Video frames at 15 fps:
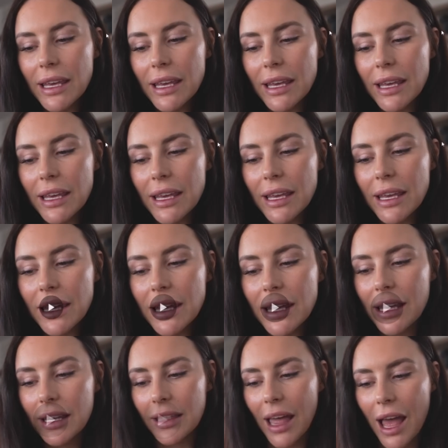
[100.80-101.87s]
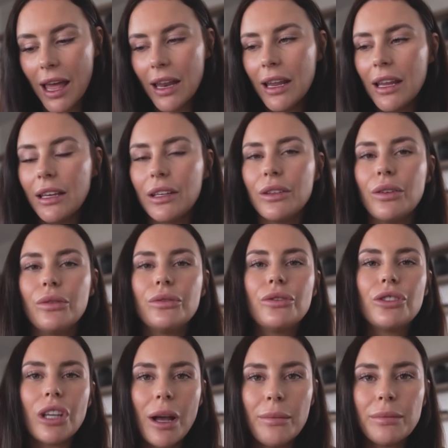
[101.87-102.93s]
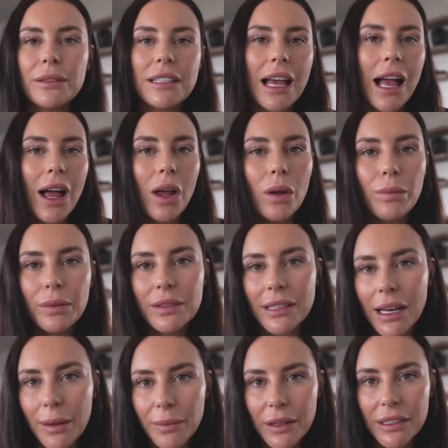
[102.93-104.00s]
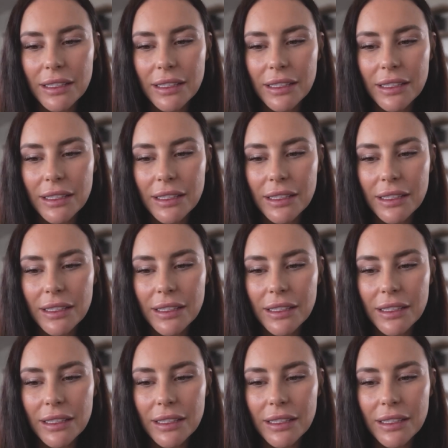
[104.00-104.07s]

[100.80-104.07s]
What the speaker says: That, you know, jump to help set the